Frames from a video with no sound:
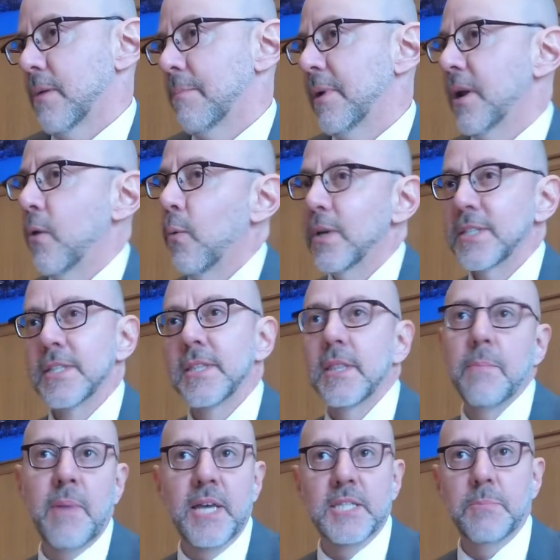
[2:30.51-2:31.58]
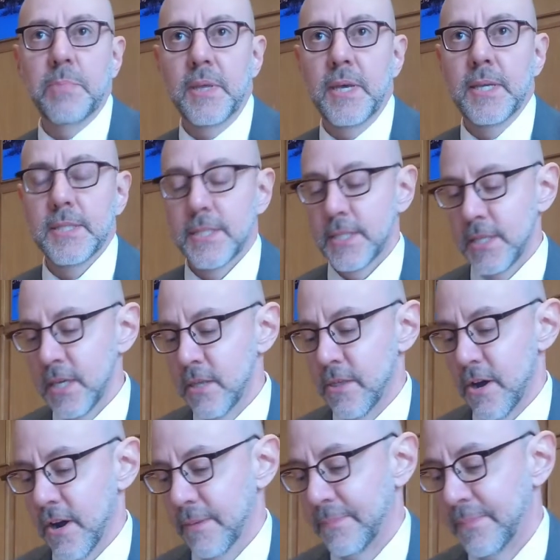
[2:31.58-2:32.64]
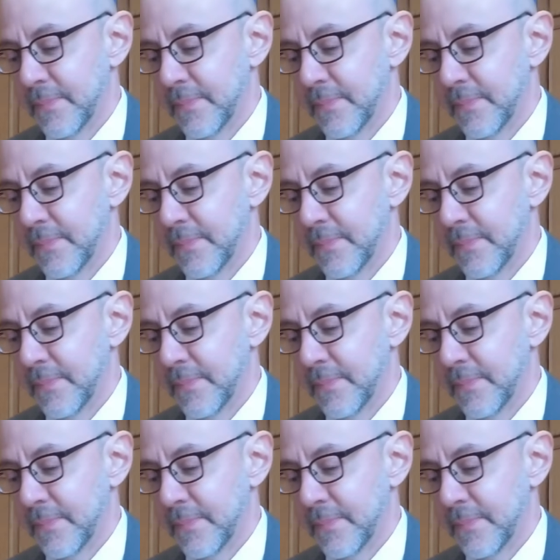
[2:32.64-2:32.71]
but it wasn't the best place either.